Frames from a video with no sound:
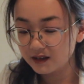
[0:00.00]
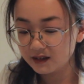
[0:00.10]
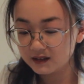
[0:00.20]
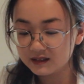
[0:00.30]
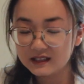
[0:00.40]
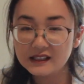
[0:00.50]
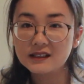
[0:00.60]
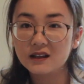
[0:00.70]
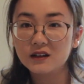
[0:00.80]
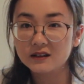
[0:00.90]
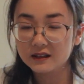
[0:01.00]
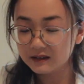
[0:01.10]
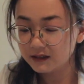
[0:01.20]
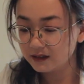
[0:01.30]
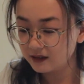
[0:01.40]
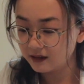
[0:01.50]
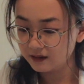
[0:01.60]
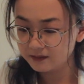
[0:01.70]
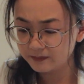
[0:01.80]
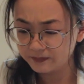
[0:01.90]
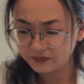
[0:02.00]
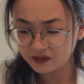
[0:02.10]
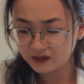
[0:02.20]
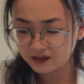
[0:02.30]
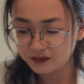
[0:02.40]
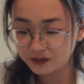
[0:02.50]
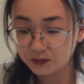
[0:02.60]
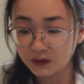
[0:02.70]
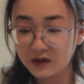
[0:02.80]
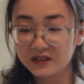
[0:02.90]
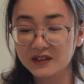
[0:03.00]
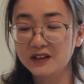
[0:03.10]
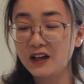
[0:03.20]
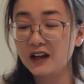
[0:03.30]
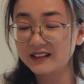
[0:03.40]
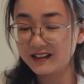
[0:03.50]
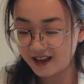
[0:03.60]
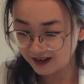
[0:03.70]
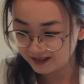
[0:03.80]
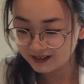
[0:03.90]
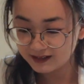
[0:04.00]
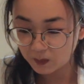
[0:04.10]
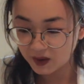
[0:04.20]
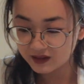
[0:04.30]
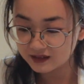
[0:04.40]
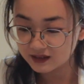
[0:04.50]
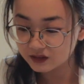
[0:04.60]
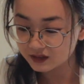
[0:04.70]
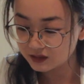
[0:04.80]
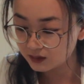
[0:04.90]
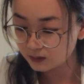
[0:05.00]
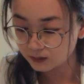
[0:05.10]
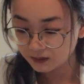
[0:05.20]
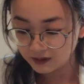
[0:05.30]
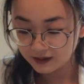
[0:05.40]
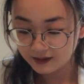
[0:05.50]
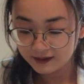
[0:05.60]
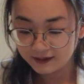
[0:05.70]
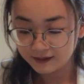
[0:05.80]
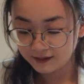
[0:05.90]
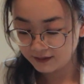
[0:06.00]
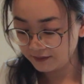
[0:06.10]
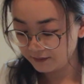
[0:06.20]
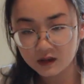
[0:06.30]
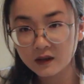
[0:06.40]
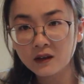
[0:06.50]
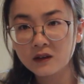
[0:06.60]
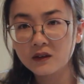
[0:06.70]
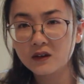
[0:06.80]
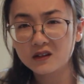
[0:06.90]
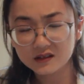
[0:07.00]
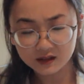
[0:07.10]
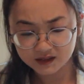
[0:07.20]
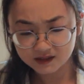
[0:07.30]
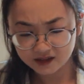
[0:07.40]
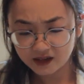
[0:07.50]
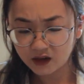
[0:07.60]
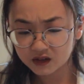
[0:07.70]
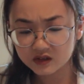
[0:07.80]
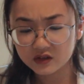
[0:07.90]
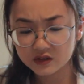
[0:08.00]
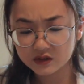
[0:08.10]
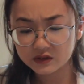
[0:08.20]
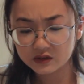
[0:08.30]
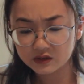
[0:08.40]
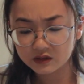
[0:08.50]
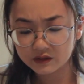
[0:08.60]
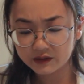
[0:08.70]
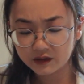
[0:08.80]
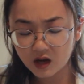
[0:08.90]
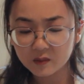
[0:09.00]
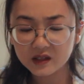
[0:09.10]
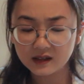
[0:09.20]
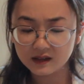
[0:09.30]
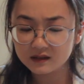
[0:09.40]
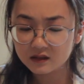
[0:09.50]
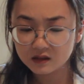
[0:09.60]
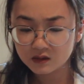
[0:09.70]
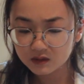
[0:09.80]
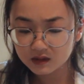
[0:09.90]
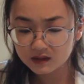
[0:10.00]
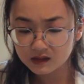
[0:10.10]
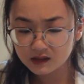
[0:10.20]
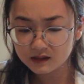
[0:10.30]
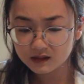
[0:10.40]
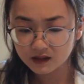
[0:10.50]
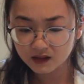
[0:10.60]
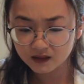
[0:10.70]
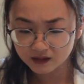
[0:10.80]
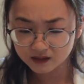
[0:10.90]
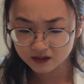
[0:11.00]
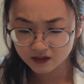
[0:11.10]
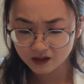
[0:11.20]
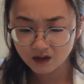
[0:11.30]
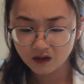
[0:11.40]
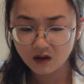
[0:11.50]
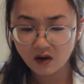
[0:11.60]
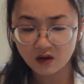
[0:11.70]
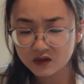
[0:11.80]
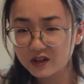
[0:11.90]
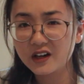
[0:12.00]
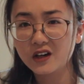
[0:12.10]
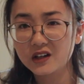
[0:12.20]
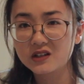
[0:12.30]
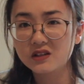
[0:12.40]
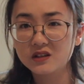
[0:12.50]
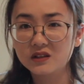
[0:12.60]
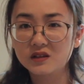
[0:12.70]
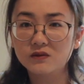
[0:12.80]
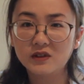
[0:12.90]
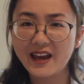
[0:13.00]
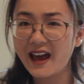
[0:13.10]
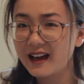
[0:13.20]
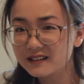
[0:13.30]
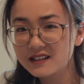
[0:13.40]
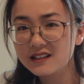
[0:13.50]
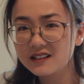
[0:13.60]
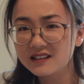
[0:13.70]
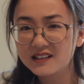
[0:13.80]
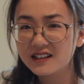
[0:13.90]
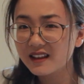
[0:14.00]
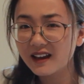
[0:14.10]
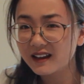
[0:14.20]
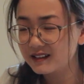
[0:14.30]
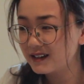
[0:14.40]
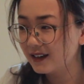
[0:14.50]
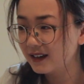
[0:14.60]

in detail. So there's a lot that I need to pay attention to. There are like characters coming into the scene and then other characters reacting to that.